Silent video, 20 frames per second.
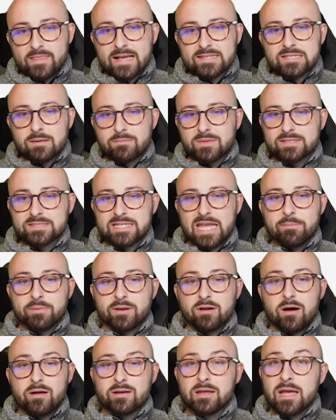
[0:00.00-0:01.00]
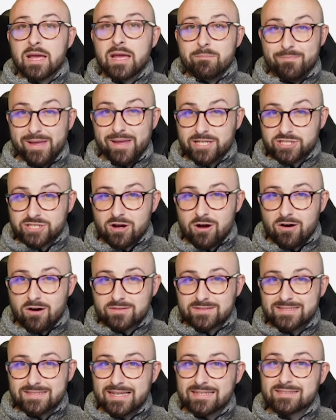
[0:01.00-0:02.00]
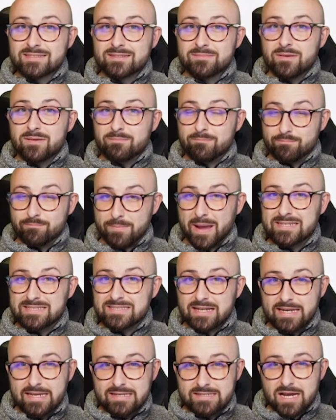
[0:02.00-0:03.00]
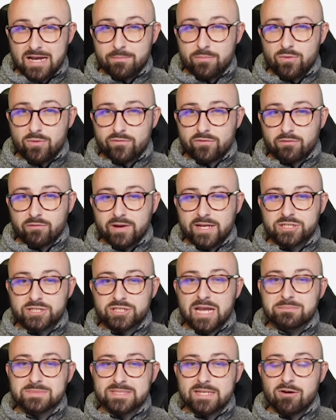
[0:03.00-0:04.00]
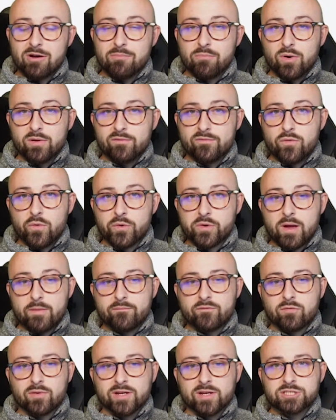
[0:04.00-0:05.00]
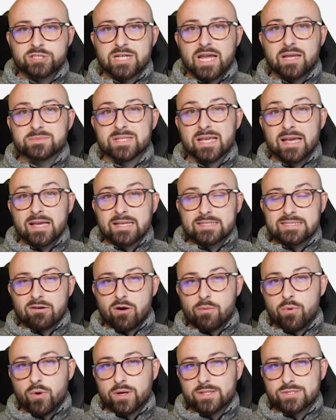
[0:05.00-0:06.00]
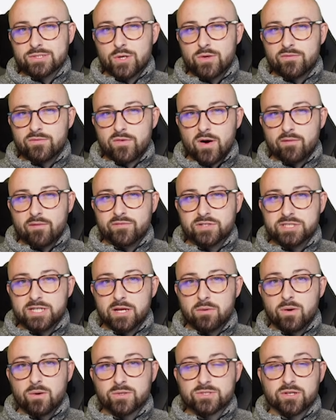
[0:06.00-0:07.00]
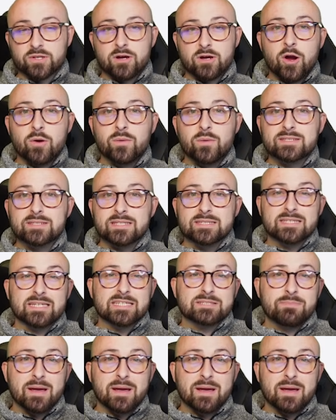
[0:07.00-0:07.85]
that's something to keep an eye on. Big chances, basically double for Reece James, 0.49 for Reece James, 0.25 for Chilwell. So not only is his